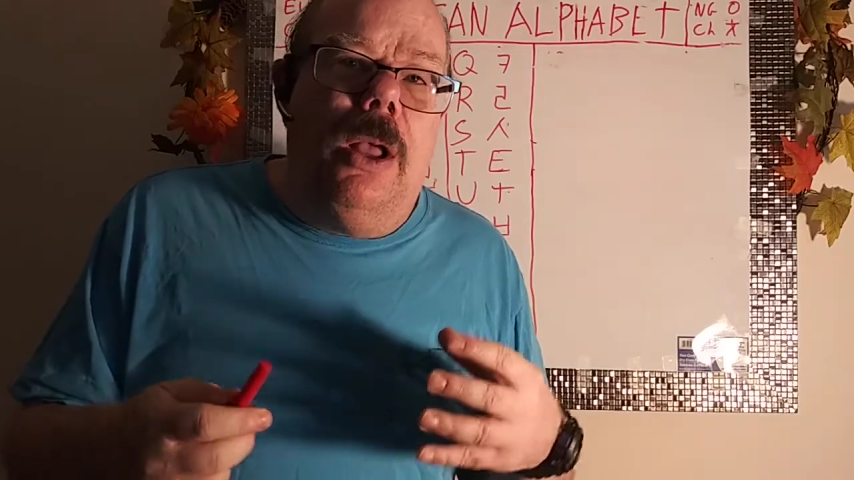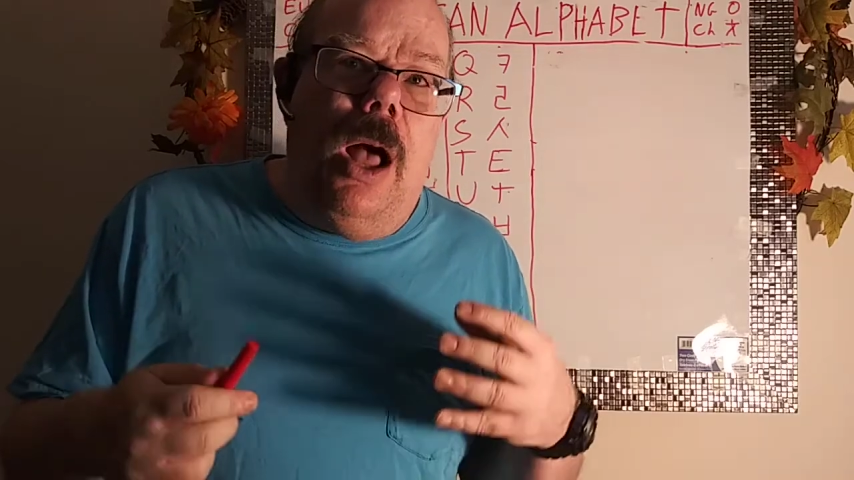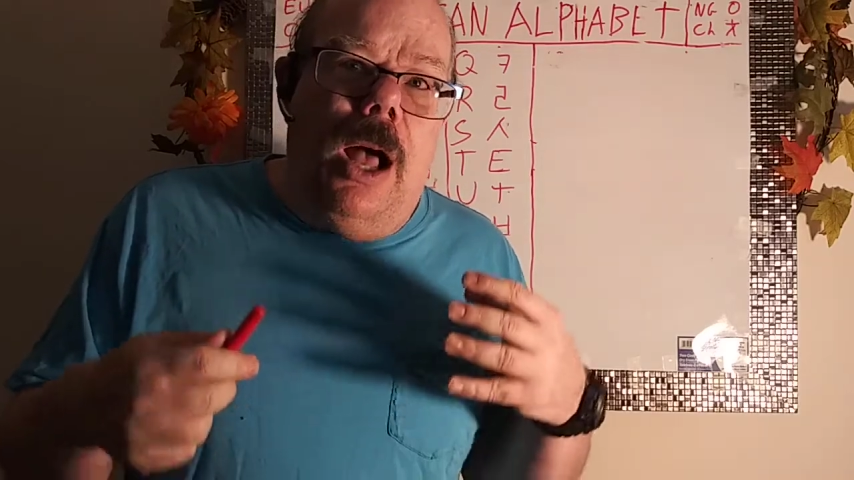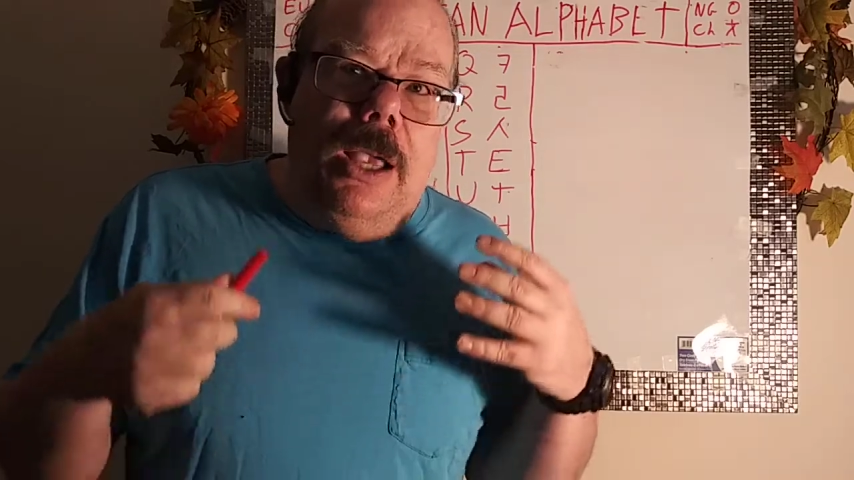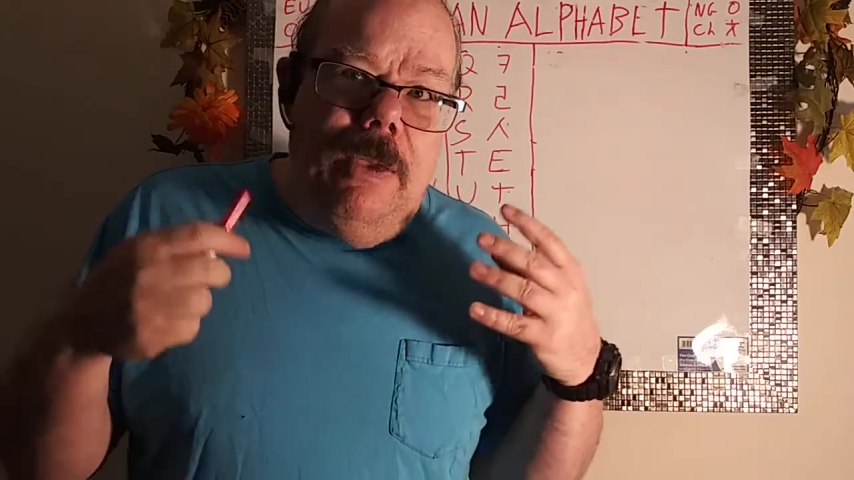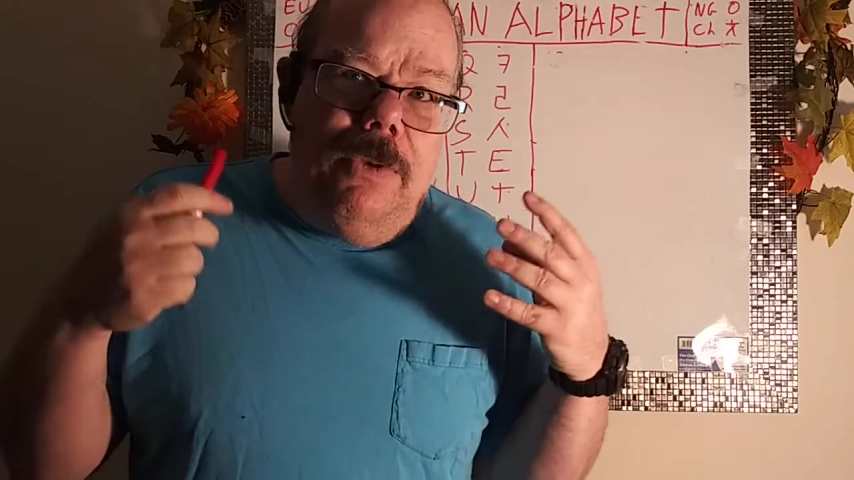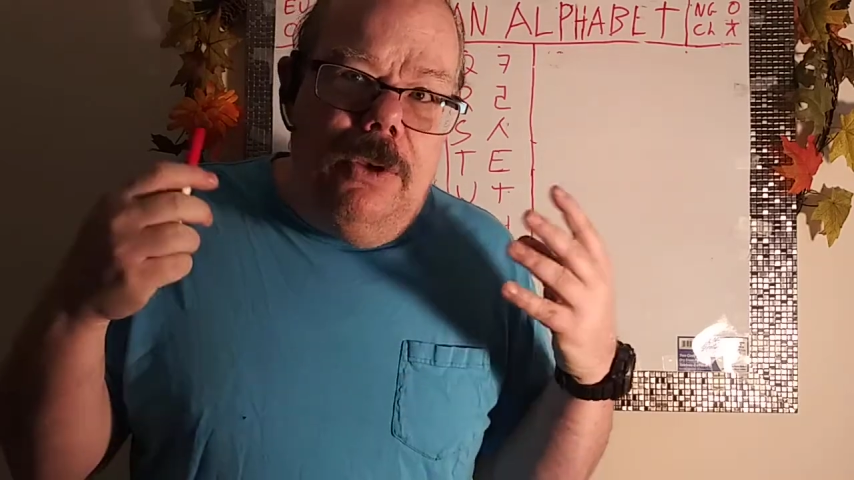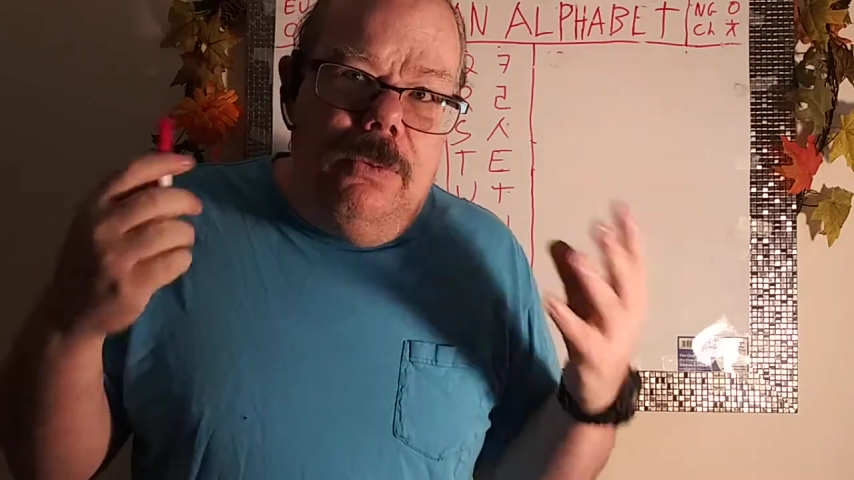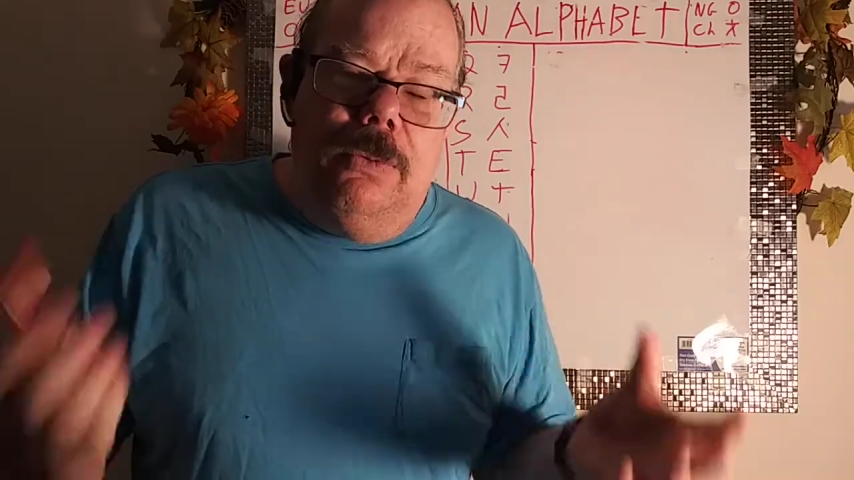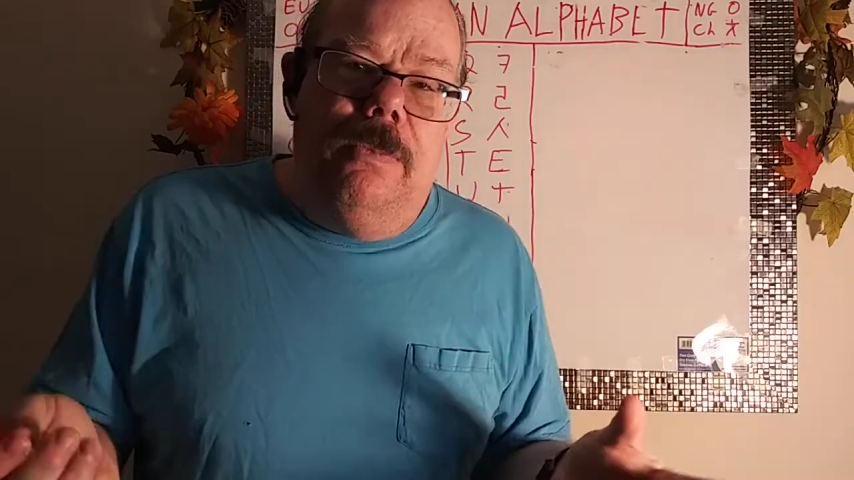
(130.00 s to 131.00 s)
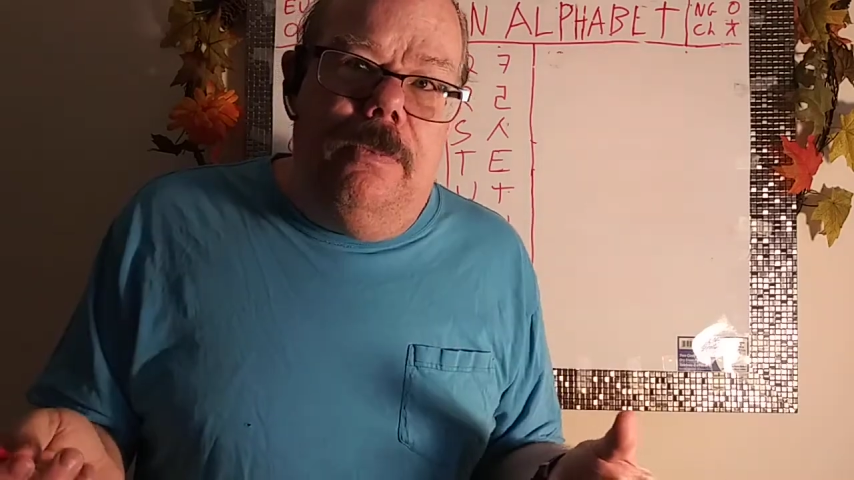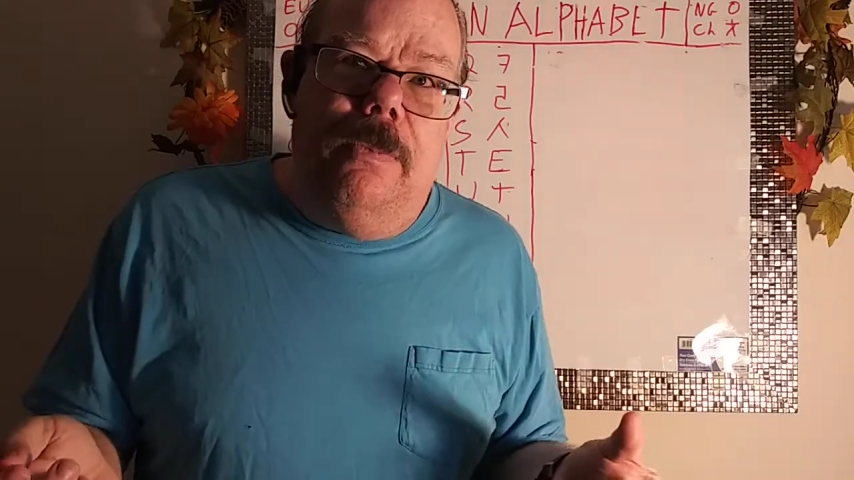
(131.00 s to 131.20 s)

I'll give you